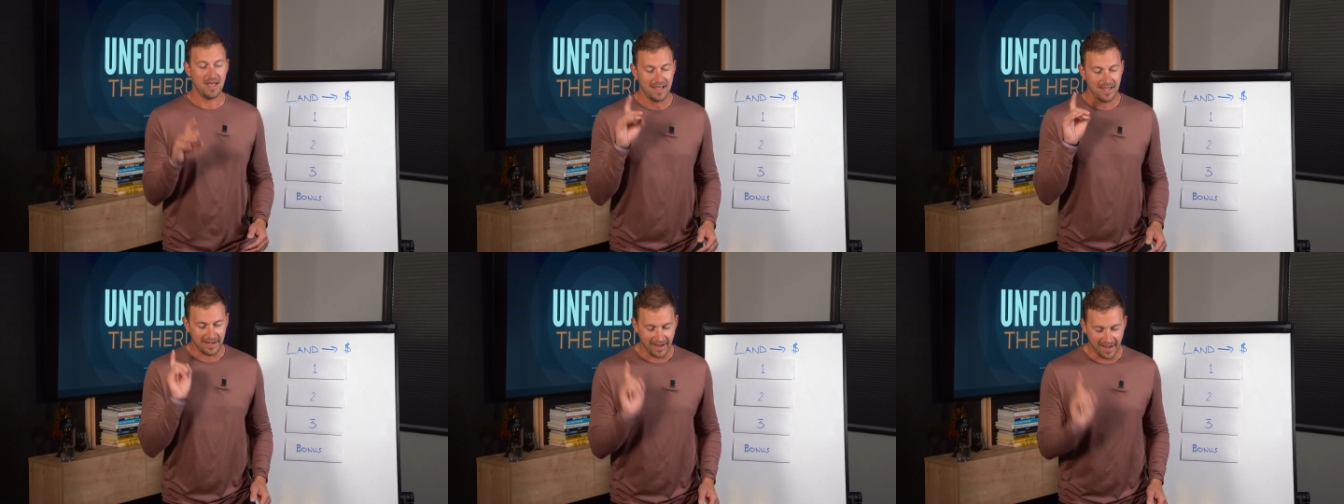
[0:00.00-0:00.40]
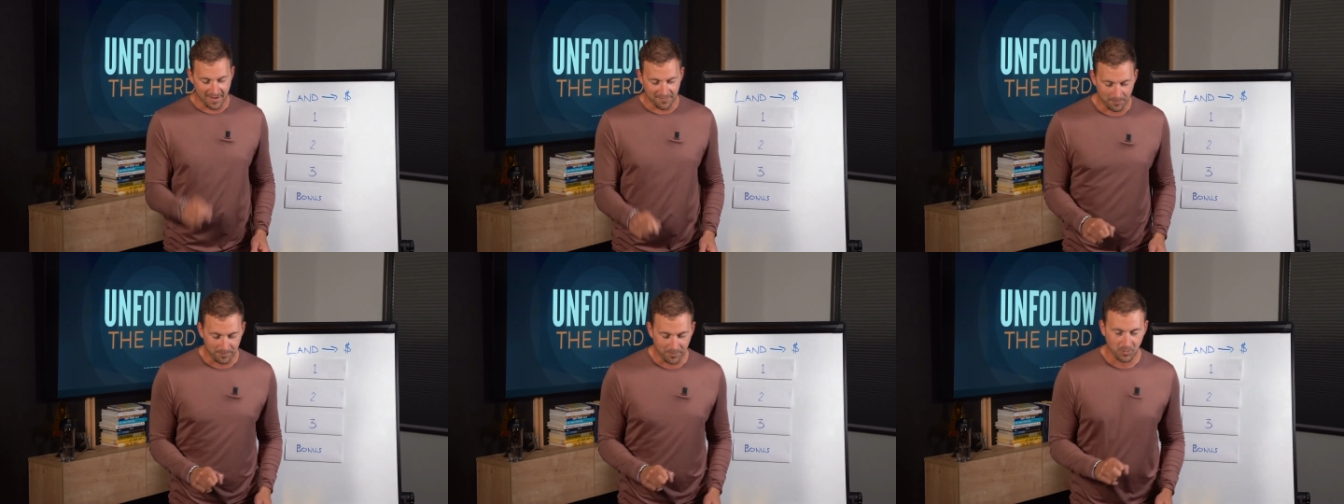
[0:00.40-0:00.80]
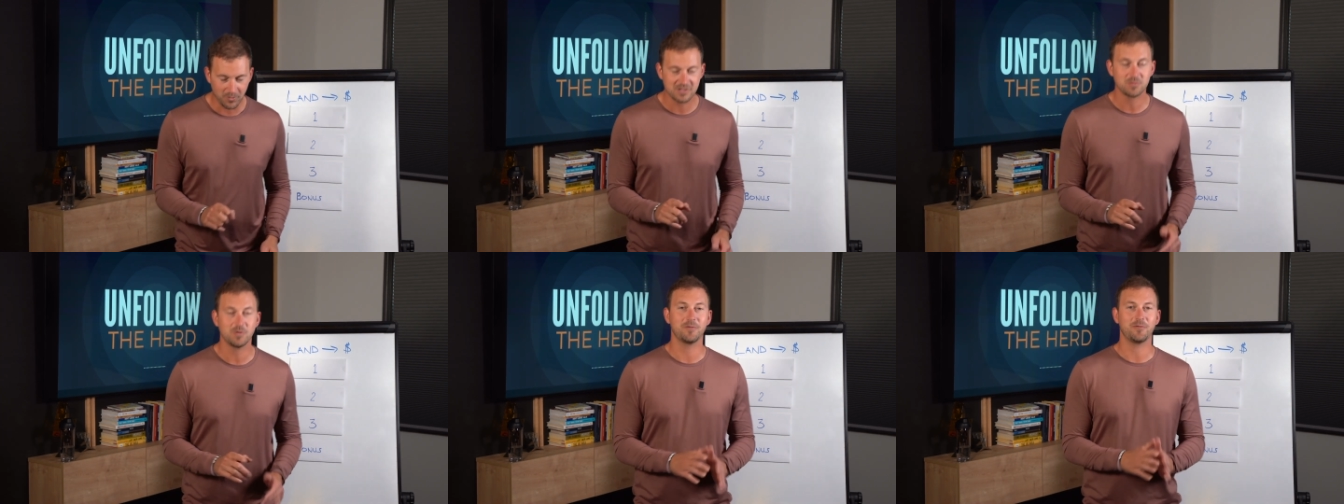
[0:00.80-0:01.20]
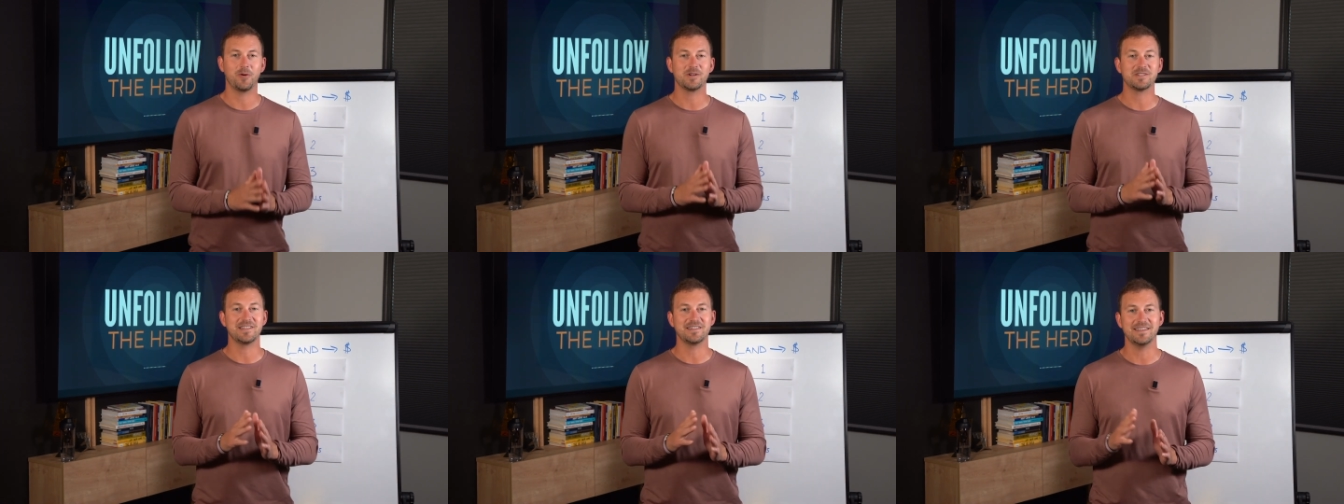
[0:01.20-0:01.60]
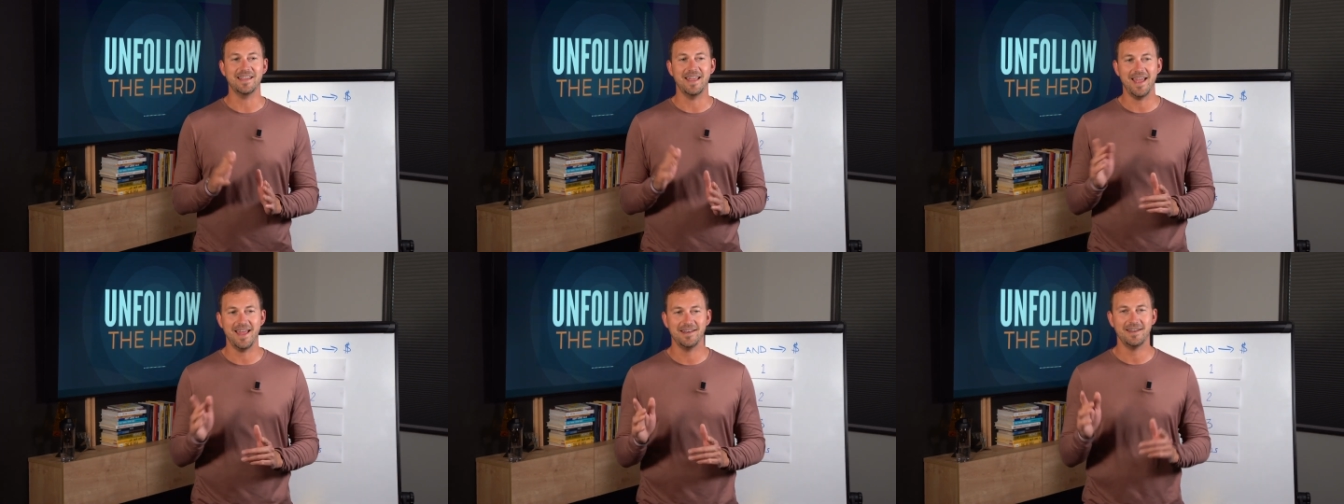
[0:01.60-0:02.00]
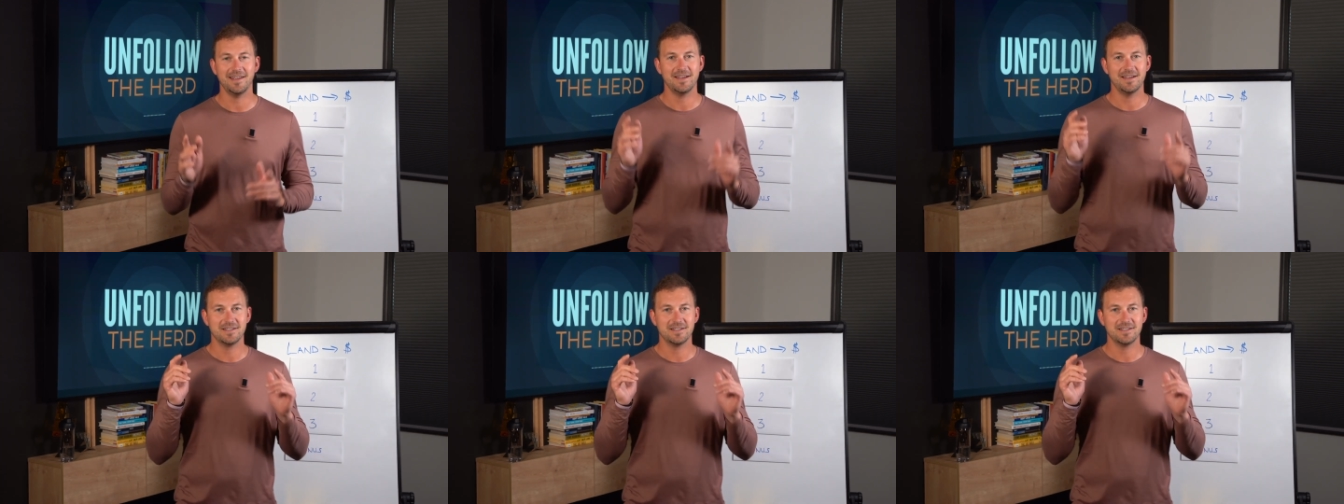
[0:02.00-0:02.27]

and I have a bonus one for us at the end.